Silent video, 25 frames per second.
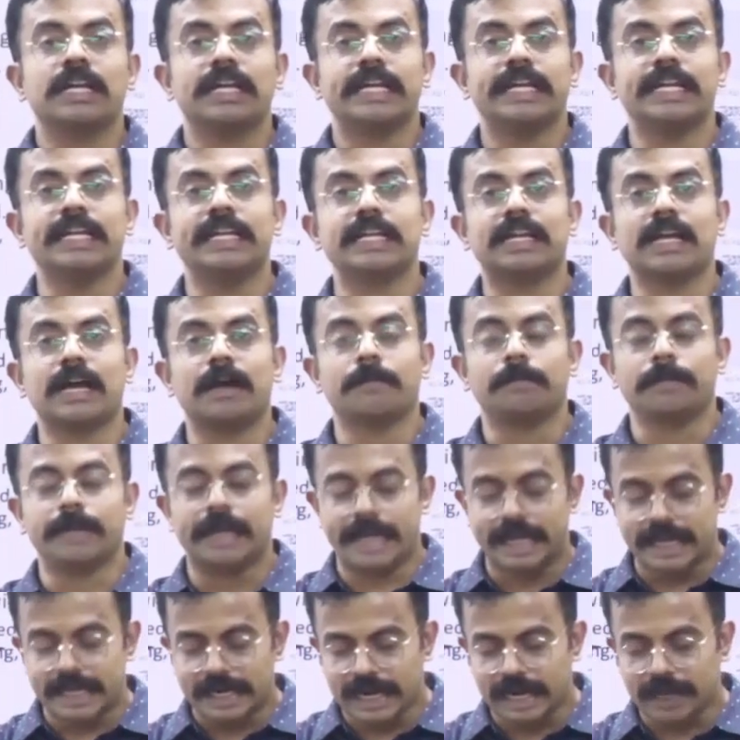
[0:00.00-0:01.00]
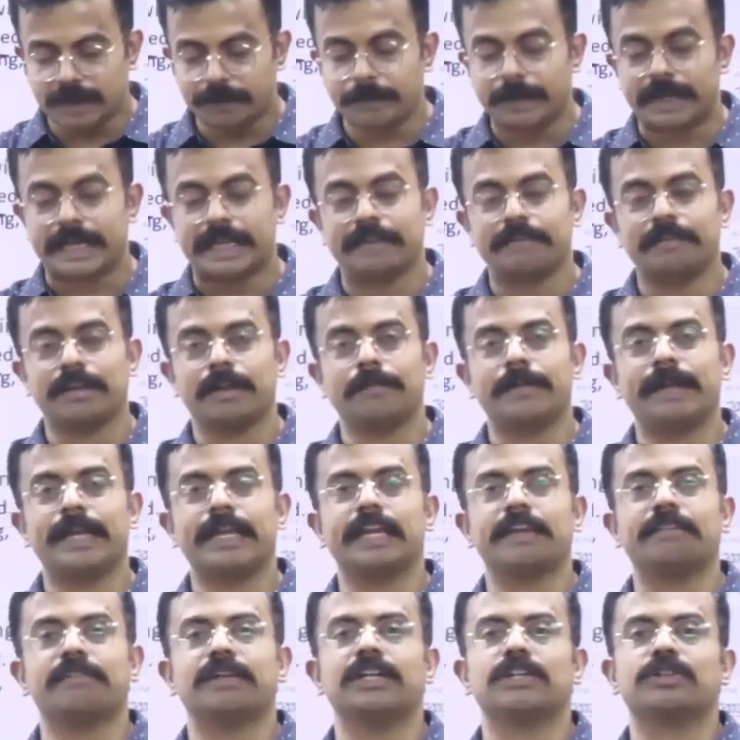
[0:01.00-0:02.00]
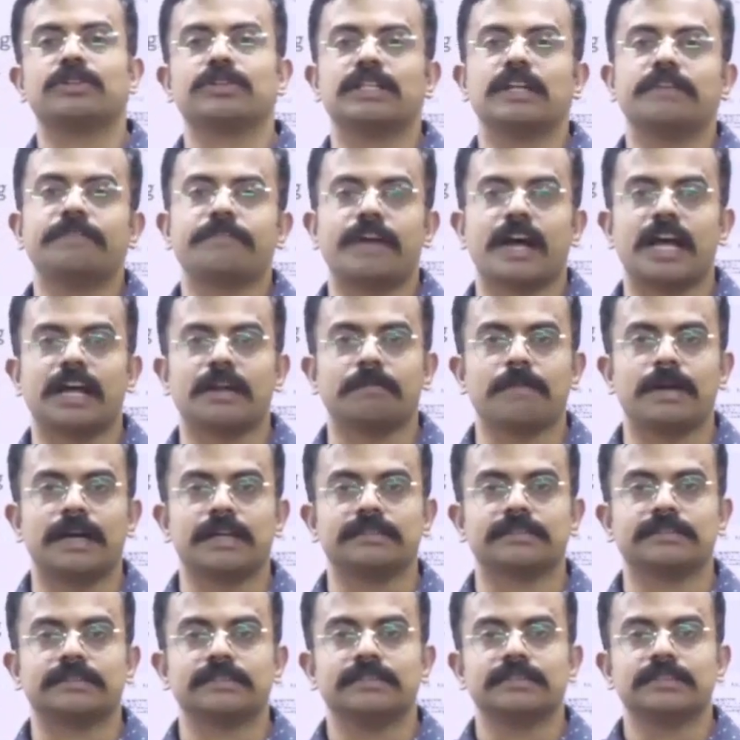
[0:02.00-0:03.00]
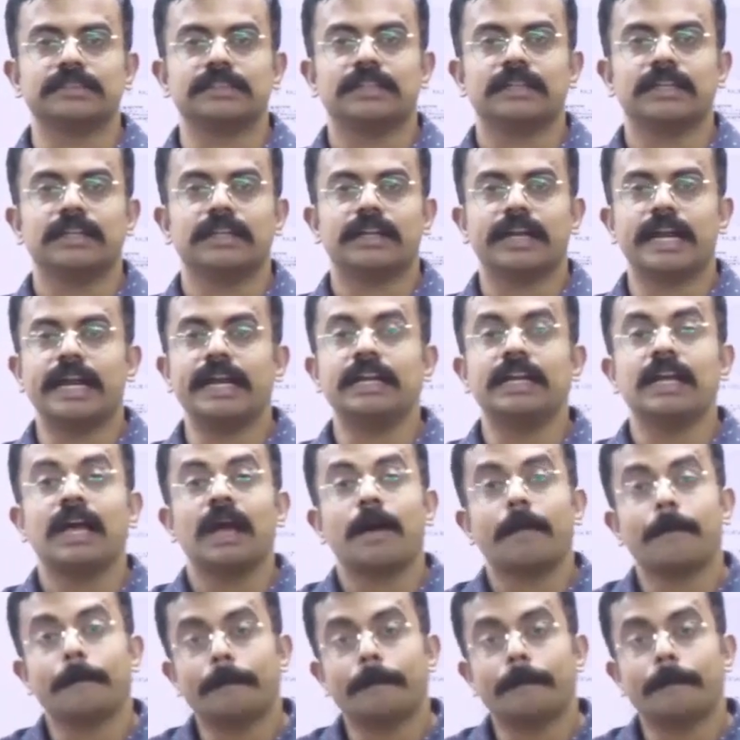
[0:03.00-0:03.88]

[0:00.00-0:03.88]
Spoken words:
Income, direct money will be given to the farmers, right?